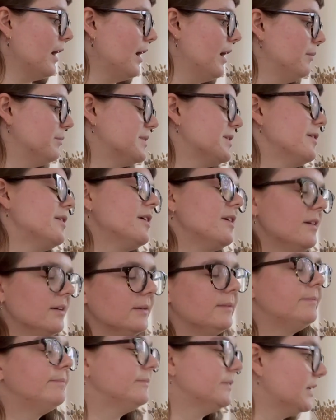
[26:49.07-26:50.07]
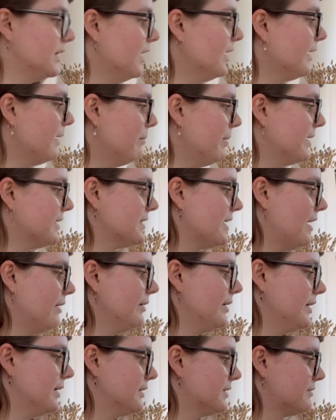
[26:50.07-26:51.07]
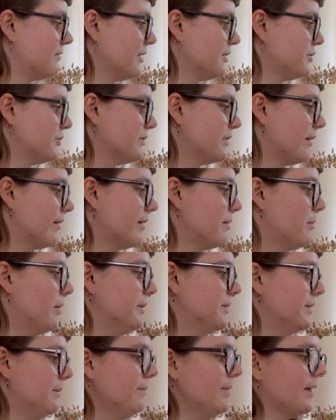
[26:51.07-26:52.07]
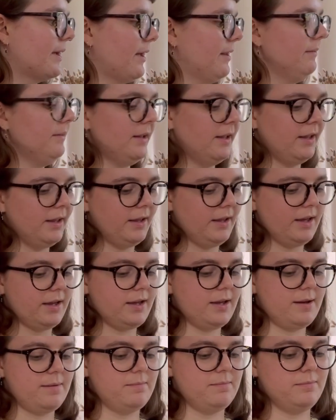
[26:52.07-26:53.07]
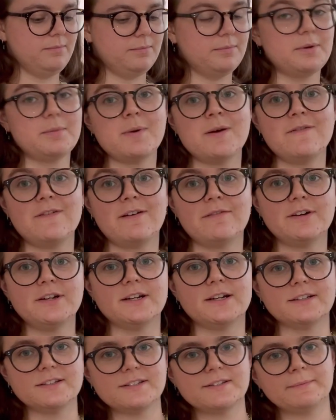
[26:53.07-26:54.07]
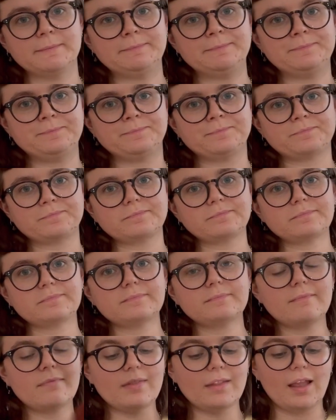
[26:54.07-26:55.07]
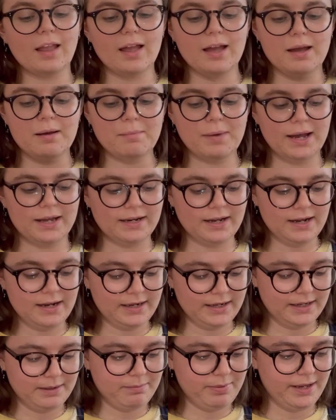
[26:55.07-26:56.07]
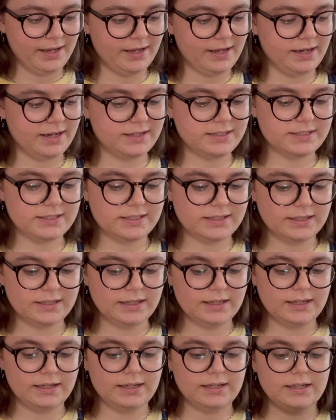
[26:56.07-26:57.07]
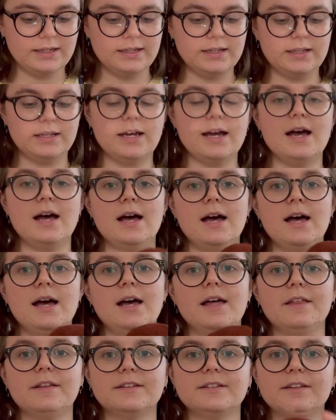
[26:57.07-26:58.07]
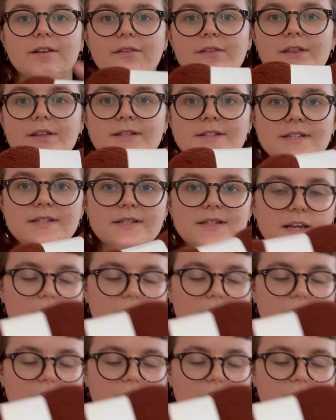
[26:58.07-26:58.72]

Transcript: So the yarn I picked out is Retrosaria Mondum, again, one of my favourite yarns. And I picked, so this